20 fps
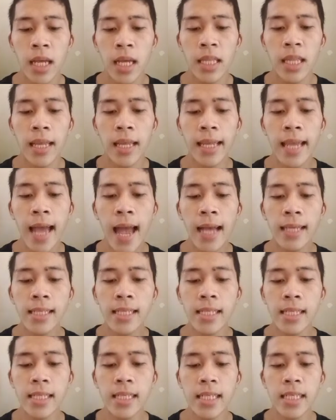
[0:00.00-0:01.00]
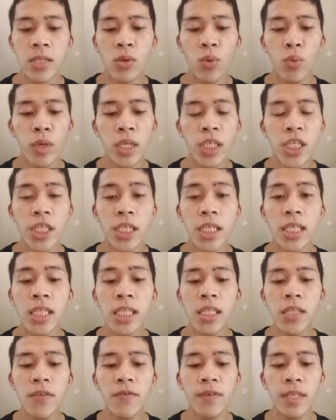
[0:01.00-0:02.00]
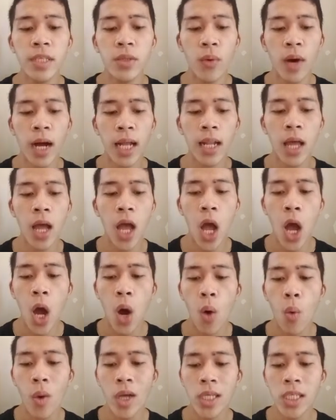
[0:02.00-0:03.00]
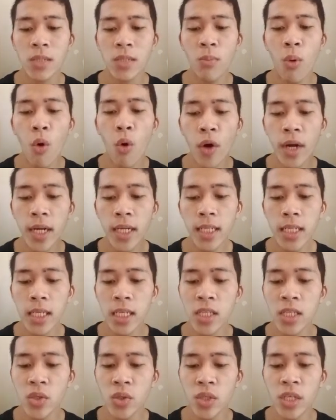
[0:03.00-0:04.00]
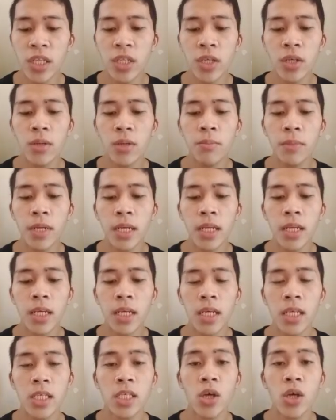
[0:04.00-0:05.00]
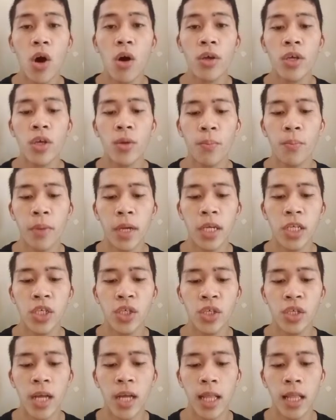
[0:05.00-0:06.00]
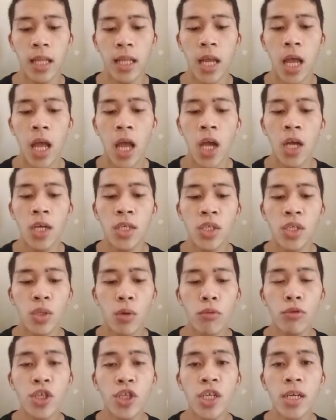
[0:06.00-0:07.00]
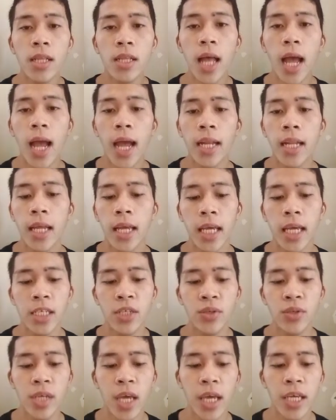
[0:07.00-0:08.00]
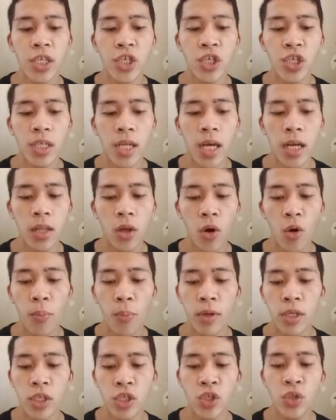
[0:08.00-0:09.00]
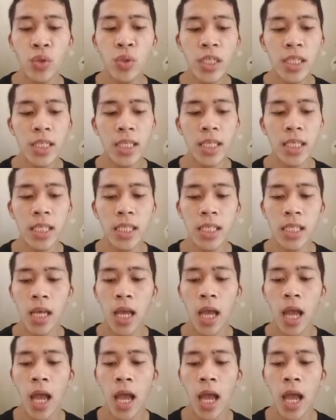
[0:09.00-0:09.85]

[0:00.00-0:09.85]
The caste in which individual was born into determine his occupational, social and educational opportunities,